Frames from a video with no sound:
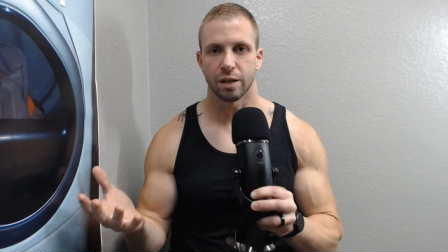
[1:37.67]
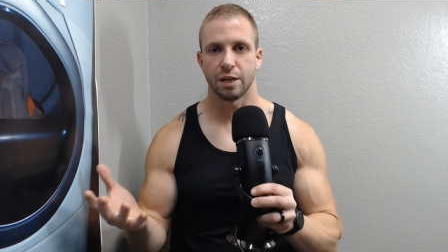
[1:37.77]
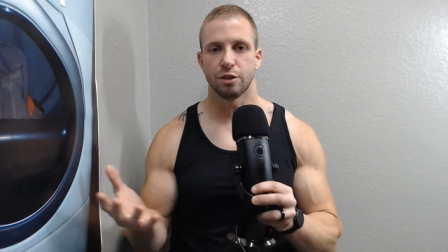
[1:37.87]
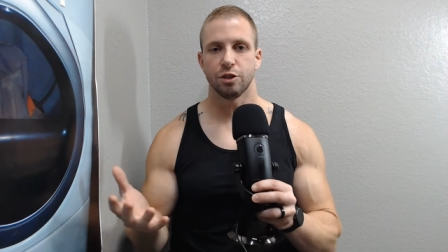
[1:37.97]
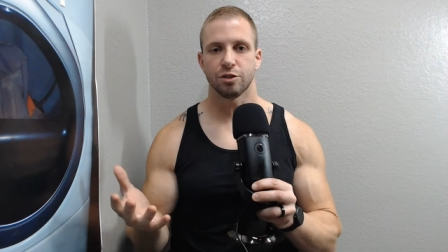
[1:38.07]
And
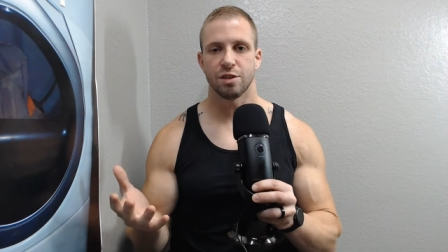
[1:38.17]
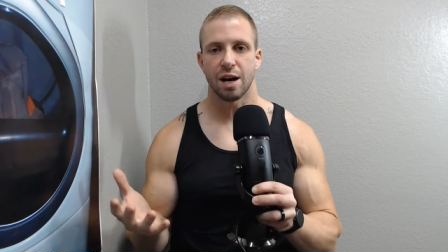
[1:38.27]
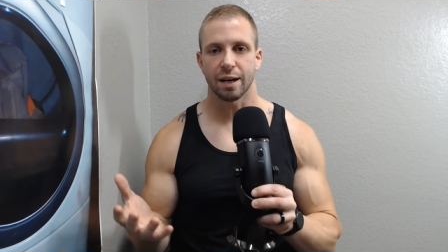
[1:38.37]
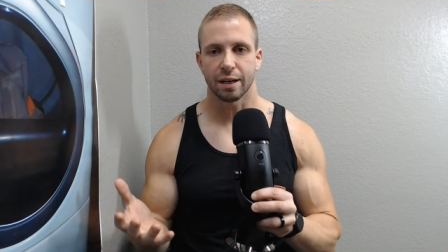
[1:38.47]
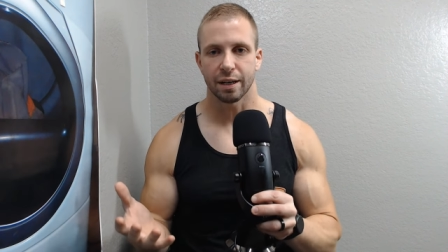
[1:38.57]
you're just
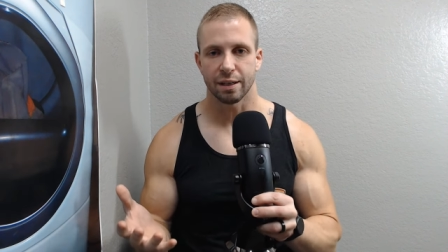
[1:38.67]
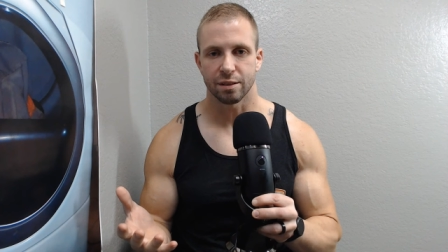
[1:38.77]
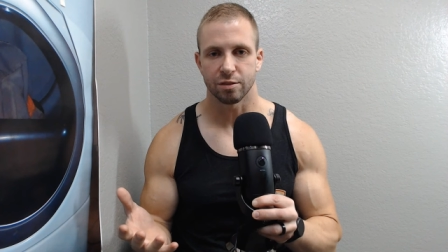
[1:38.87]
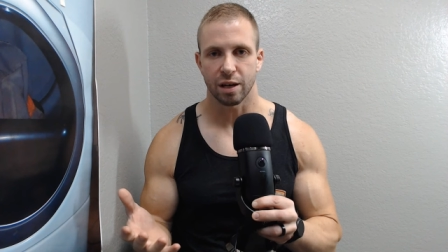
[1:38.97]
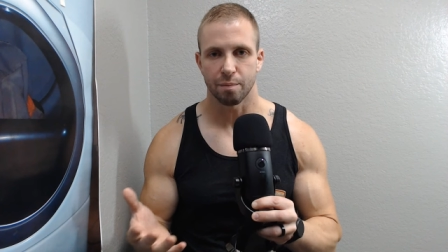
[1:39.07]
not gonna get
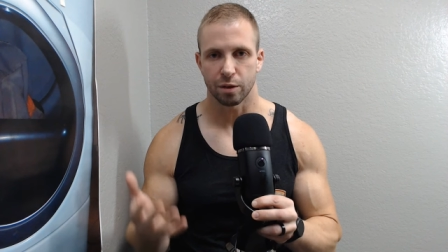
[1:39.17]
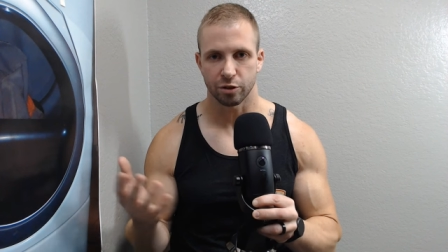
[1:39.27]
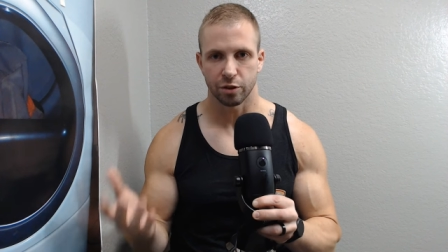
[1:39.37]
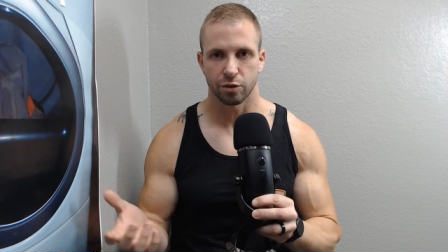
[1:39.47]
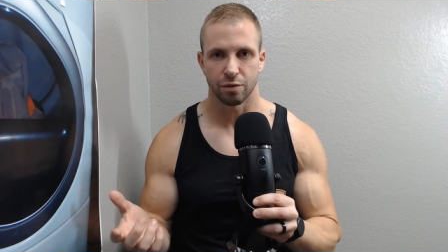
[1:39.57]
the same
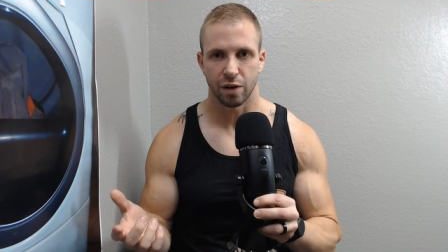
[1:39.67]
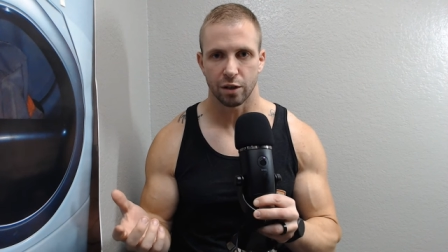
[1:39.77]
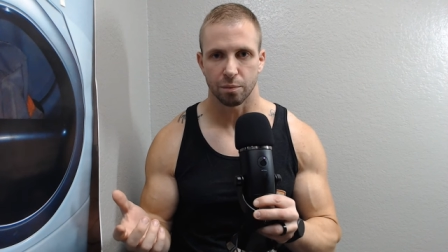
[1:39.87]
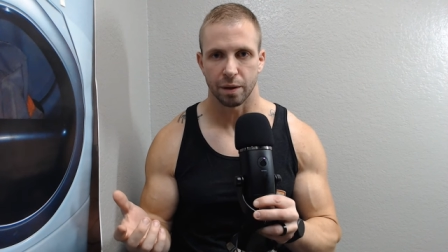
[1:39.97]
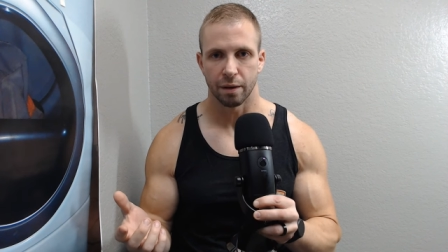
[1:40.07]
muscular
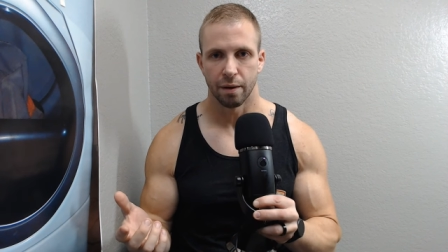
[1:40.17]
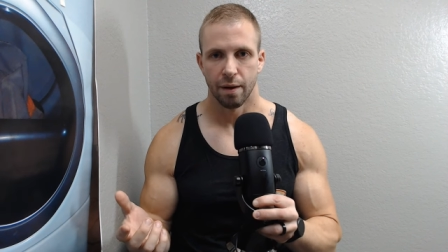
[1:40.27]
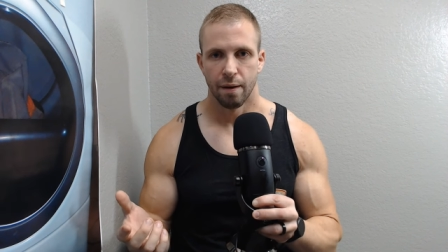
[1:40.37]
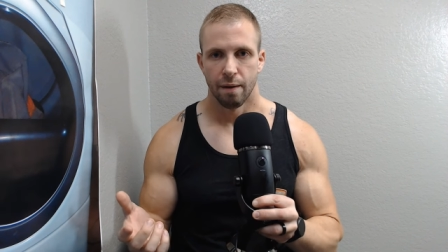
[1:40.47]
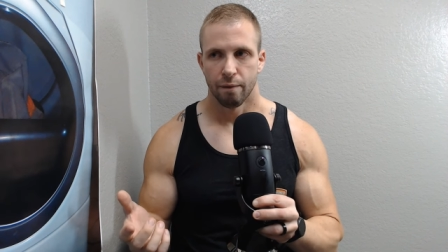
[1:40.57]
development
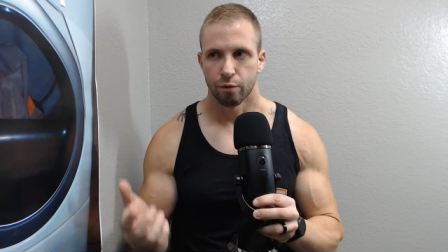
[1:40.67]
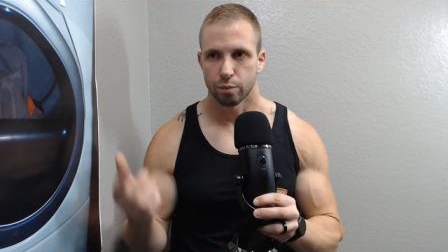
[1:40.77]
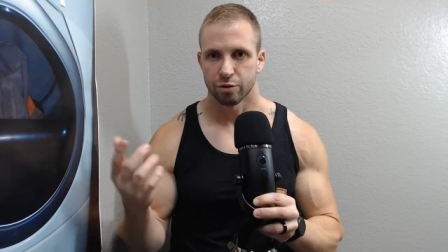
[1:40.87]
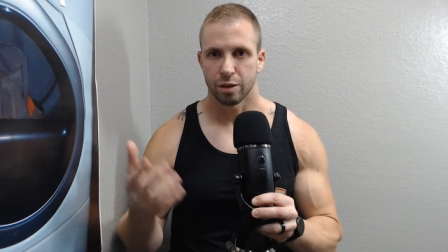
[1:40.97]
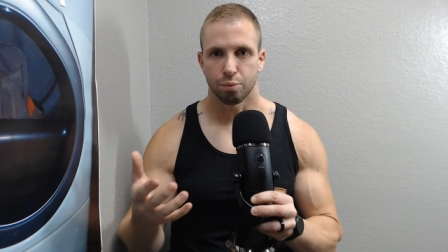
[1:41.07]

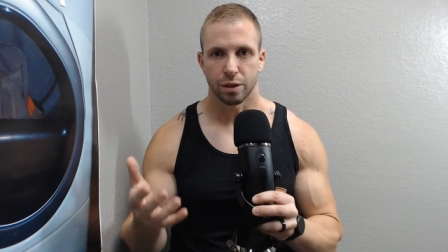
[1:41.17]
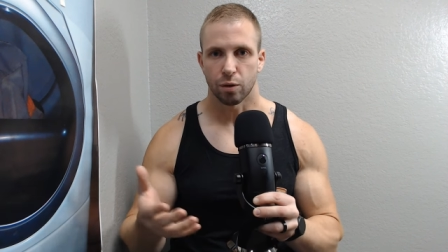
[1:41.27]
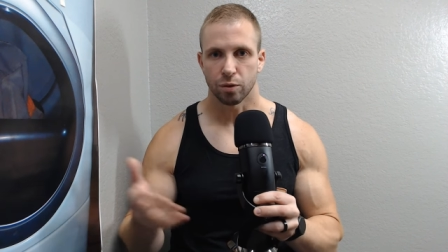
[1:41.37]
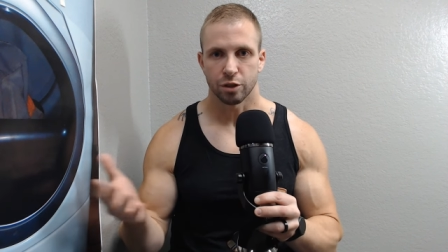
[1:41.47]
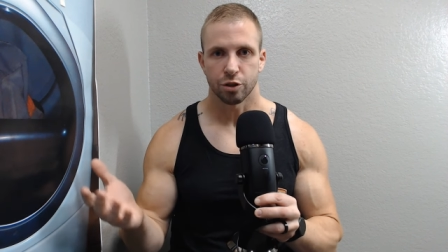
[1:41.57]
from simply
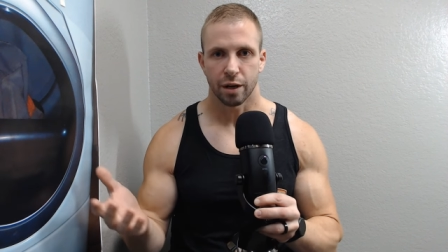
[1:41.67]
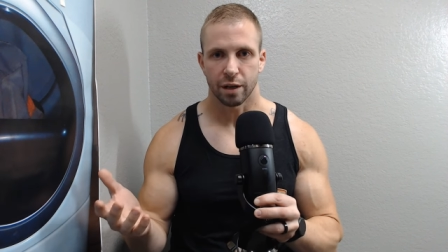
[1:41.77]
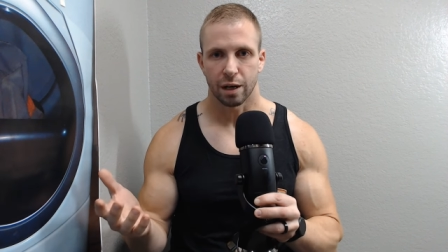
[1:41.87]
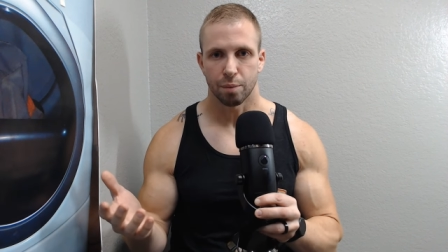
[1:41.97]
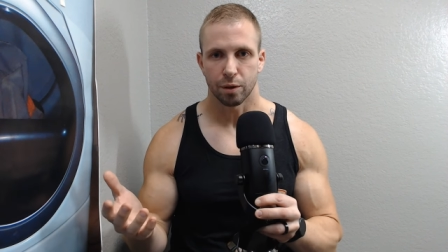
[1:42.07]
only training
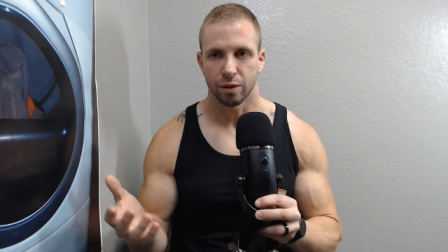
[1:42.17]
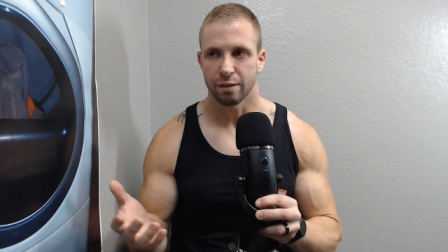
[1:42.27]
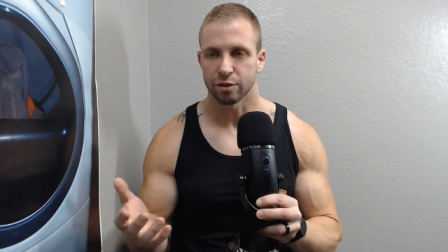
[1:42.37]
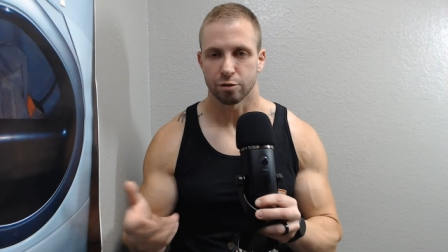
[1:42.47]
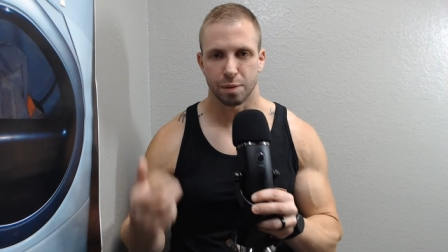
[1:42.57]
compound
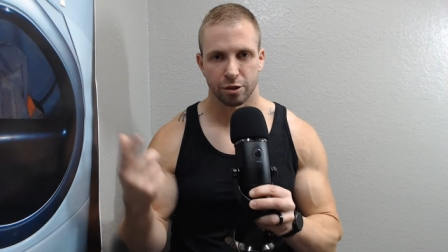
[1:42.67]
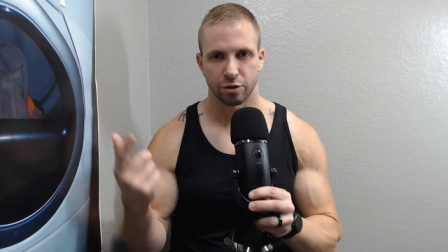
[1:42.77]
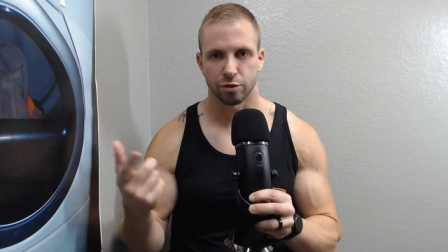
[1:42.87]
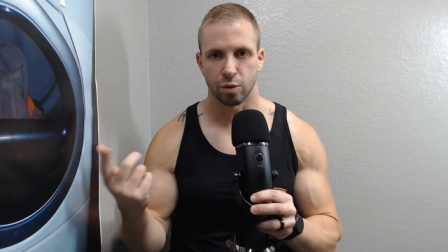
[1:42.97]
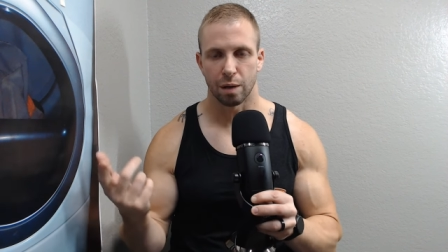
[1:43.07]
lifts,
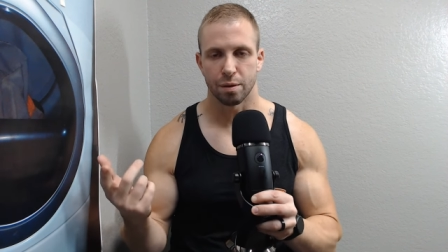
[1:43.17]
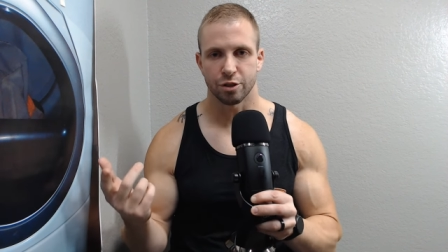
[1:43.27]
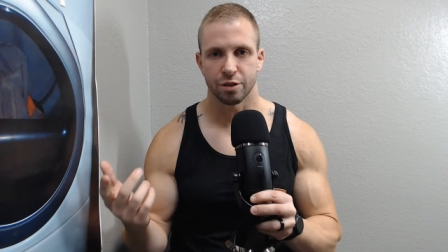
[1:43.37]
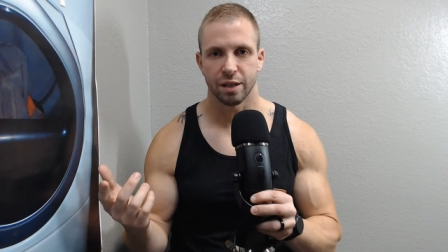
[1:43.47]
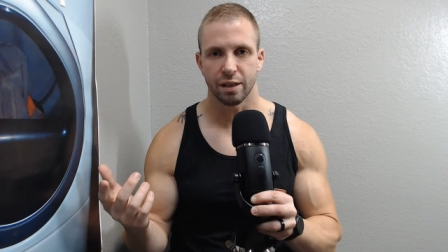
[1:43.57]
especially squat,
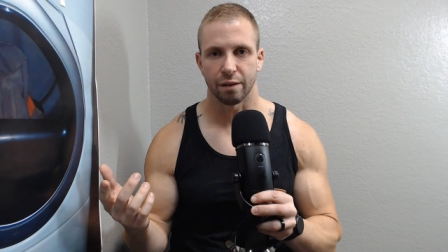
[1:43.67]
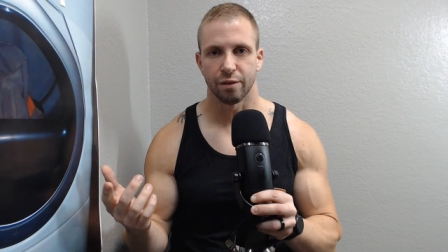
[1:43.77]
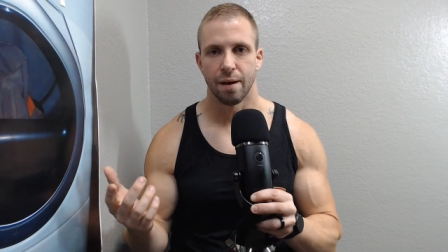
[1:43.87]
bench, and deadlift.